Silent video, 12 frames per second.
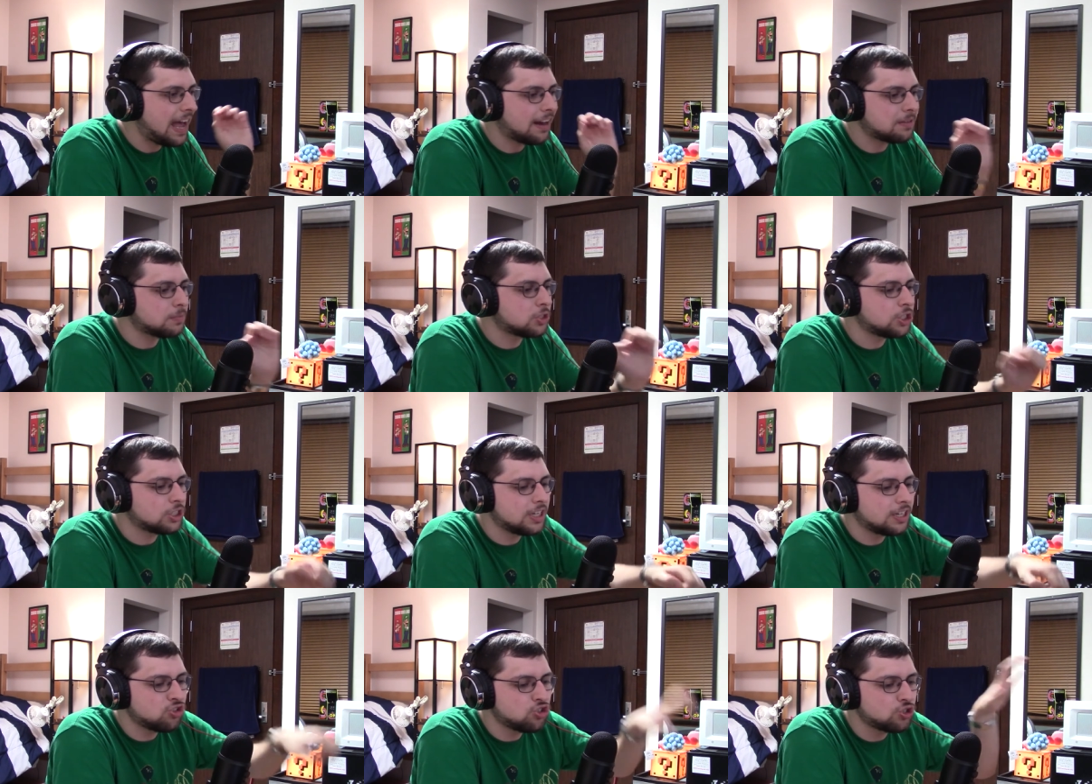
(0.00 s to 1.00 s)
atoms just
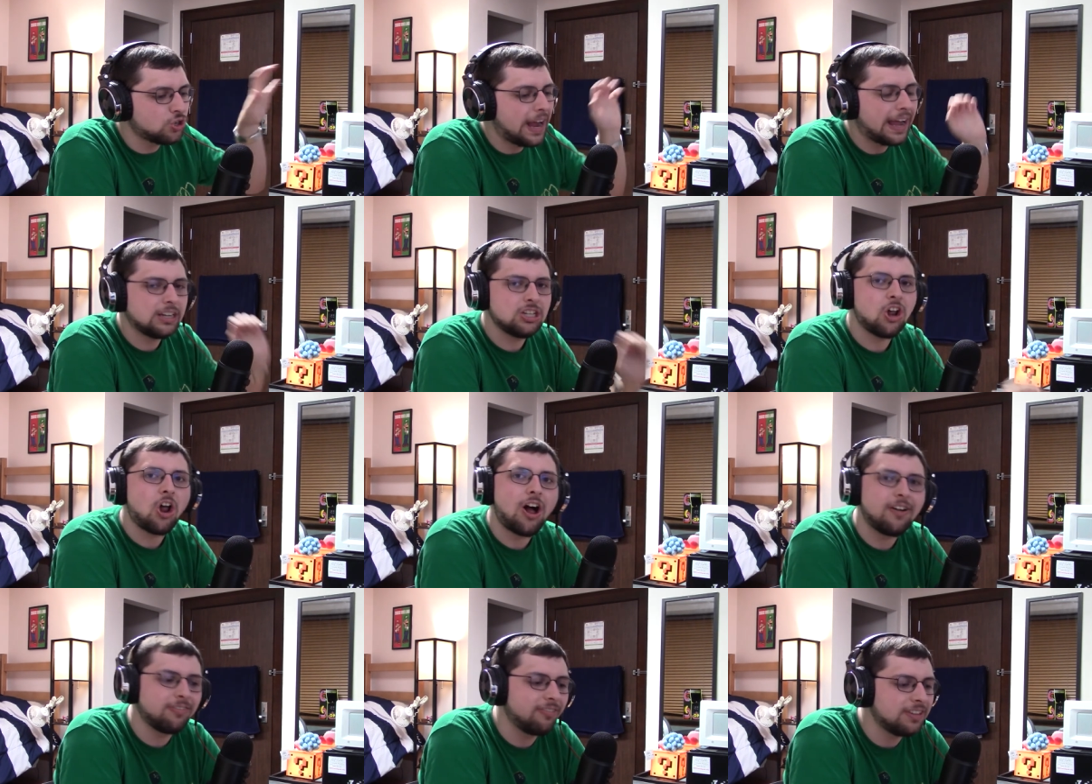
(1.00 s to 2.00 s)
extracted
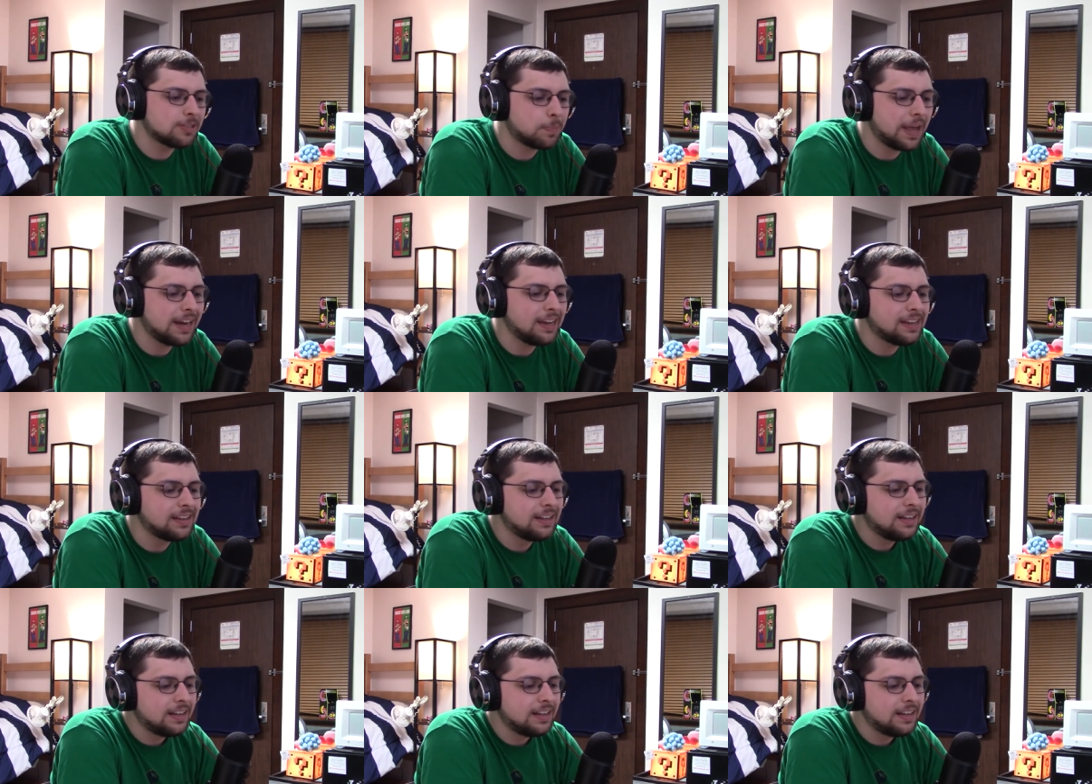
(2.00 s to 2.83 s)
off of this penny.